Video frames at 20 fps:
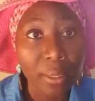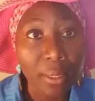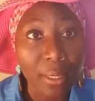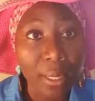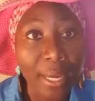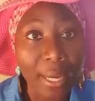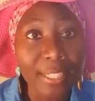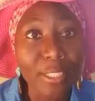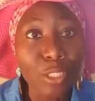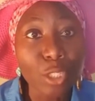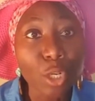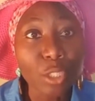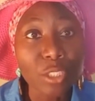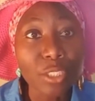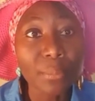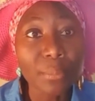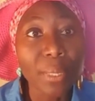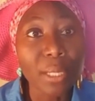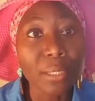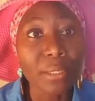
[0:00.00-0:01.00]
I talked
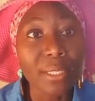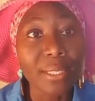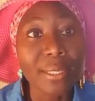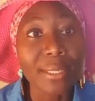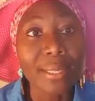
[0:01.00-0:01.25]
about the